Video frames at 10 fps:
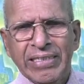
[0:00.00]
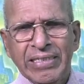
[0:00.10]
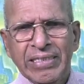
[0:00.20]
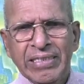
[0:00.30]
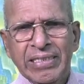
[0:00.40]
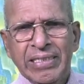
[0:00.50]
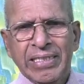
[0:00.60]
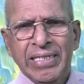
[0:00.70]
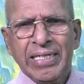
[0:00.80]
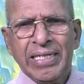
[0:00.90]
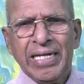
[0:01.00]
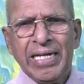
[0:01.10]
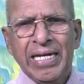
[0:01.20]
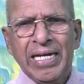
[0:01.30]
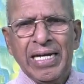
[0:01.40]

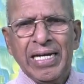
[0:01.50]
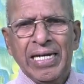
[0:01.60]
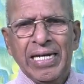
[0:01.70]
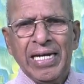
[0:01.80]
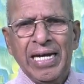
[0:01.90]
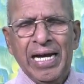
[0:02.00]
No one is speaking in this clip.